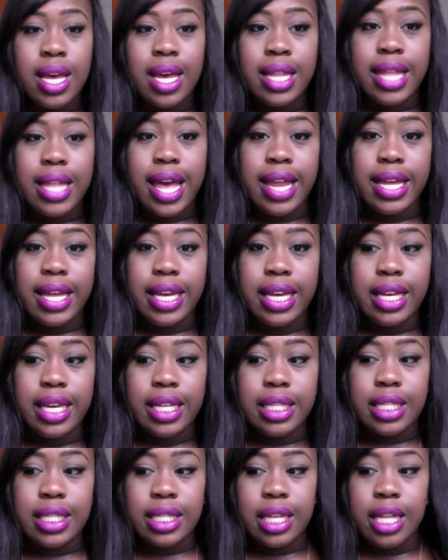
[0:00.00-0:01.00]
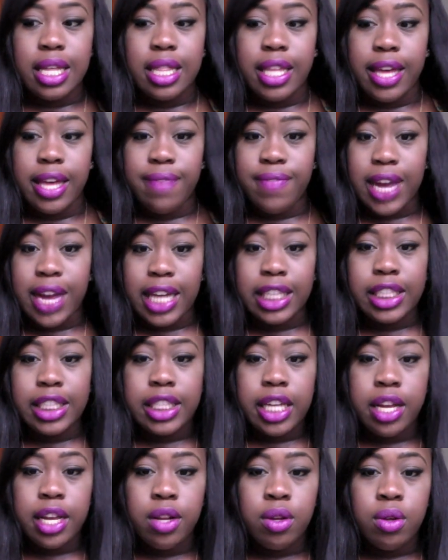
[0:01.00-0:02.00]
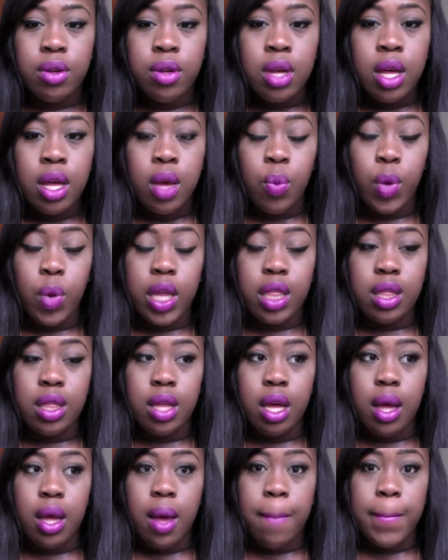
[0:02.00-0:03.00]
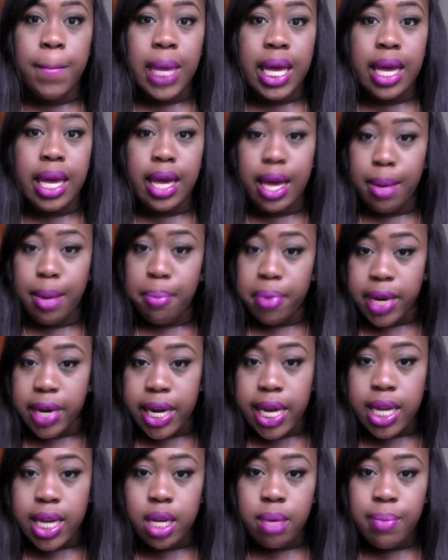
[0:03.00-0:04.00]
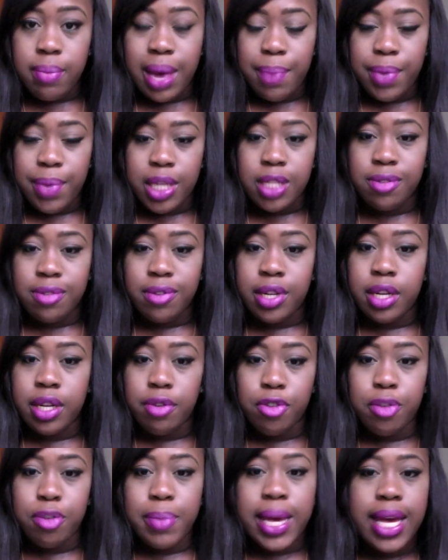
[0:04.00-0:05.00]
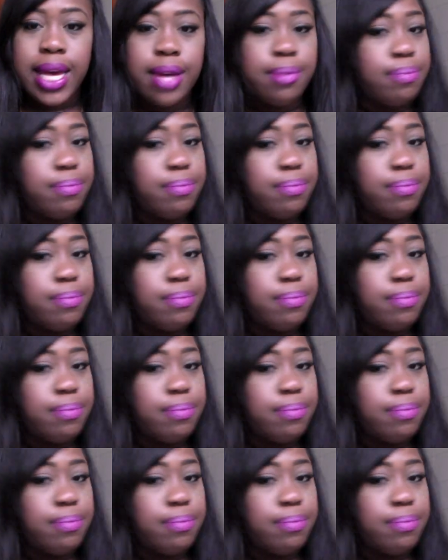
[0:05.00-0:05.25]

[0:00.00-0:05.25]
That is the advice channel with me and Brianna, my best friend and roommate.